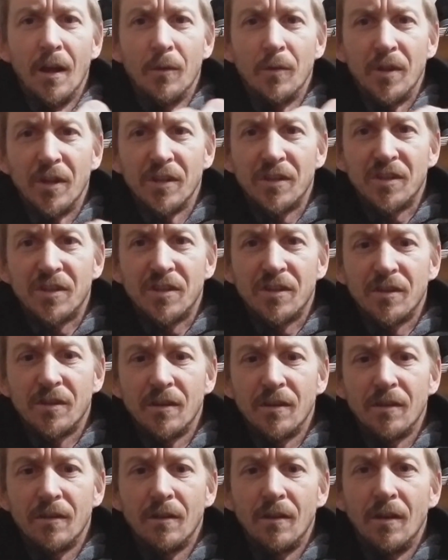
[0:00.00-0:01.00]

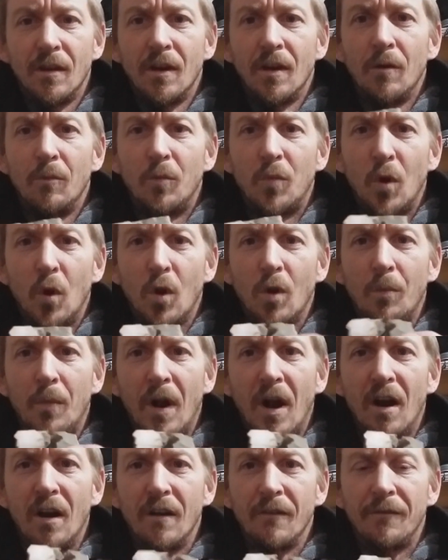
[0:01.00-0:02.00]
This broke
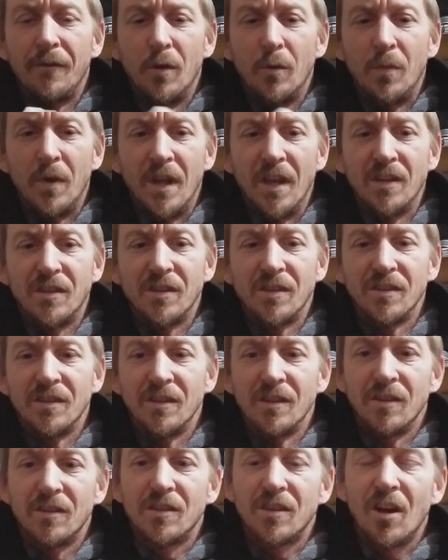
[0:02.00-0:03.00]
apart in a few pieces
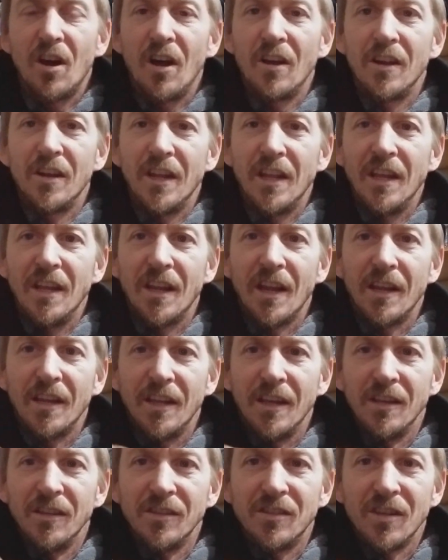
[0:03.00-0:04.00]
and it's kind of neat on
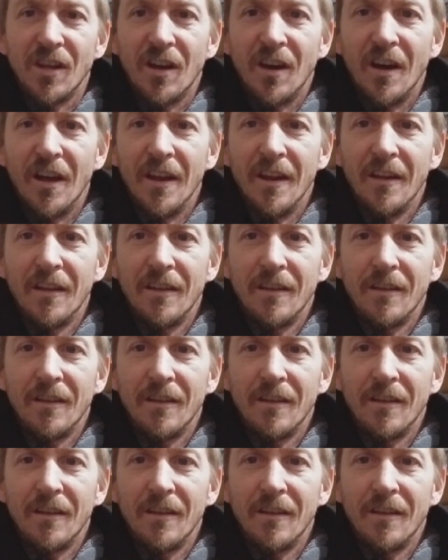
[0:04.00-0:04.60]
the inside.